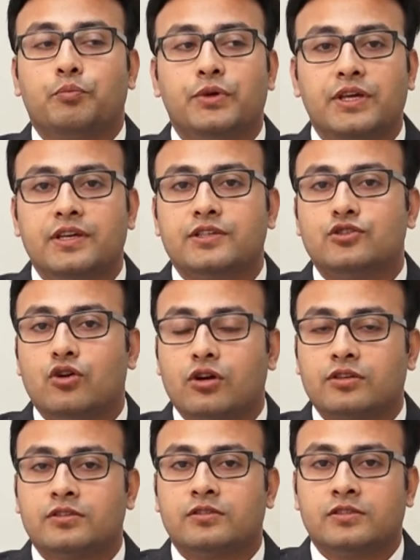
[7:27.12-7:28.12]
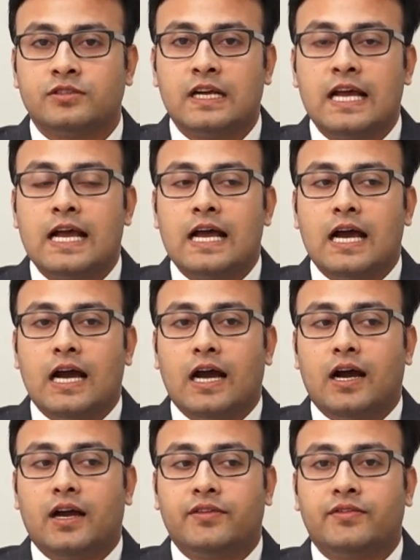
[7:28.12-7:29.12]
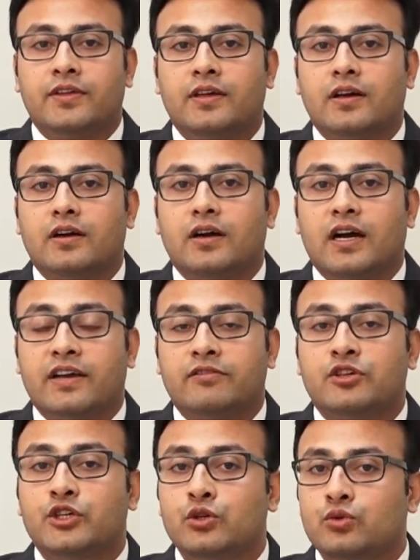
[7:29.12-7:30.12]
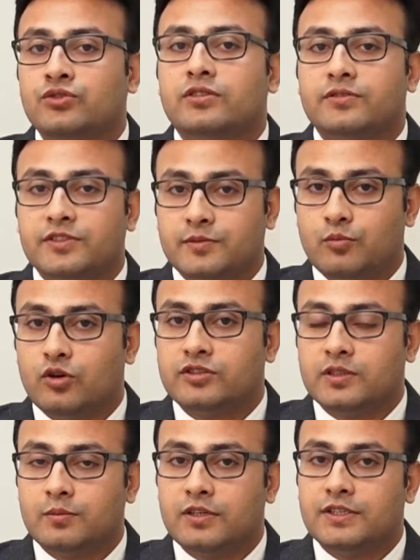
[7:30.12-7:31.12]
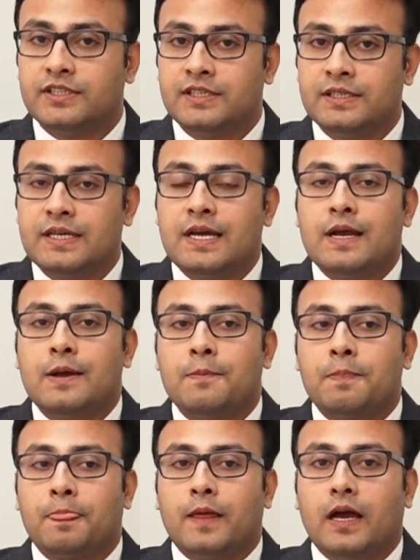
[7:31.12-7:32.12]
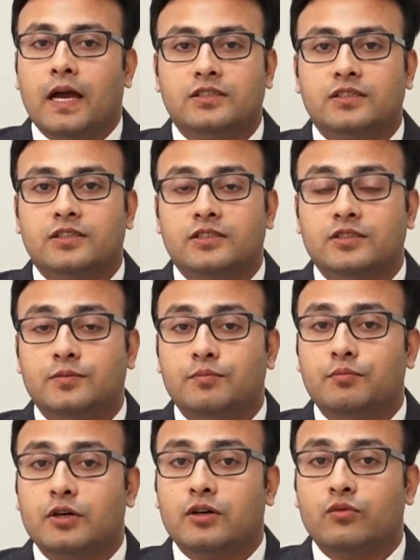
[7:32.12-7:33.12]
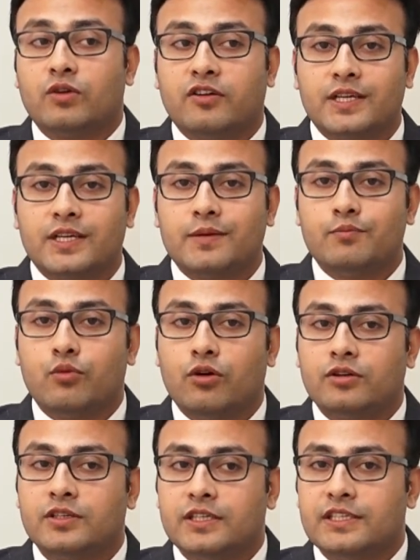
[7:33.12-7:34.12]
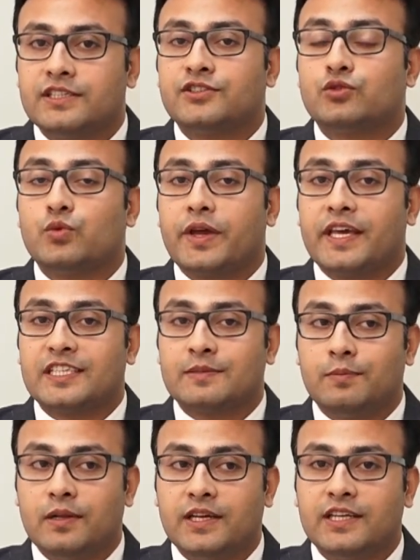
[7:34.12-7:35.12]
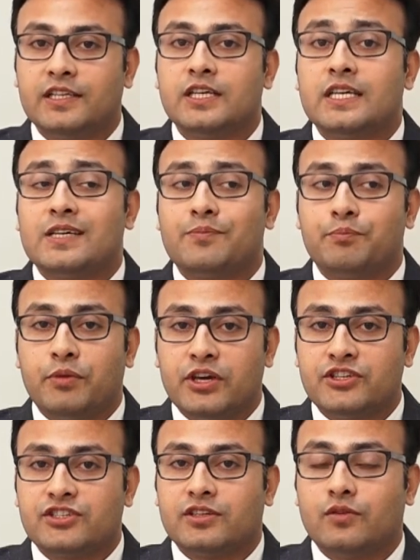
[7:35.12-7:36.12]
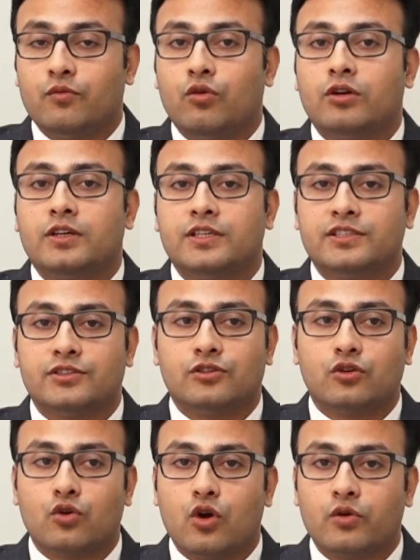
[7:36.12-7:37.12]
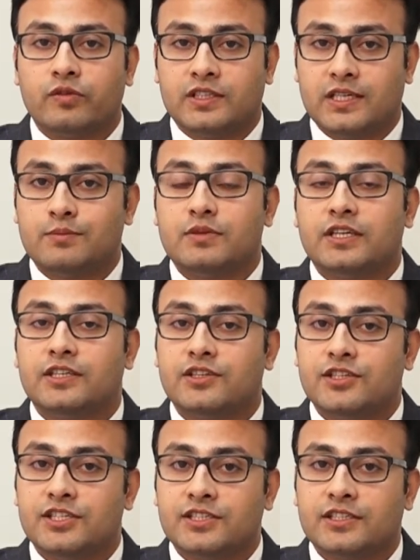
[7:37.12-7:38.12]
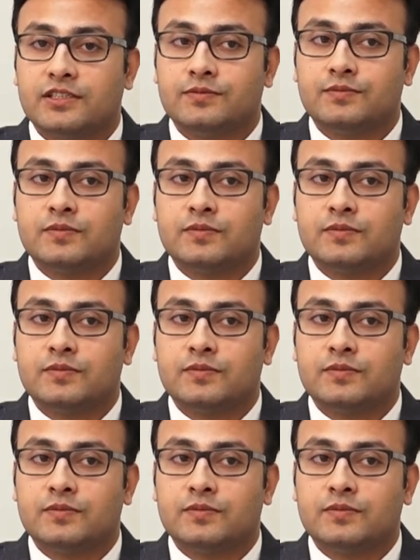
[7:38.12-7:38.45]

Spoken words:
Being a doctor, I think I have a huge responsibility, and one of the important is to explain patient what is wrong with him in detail.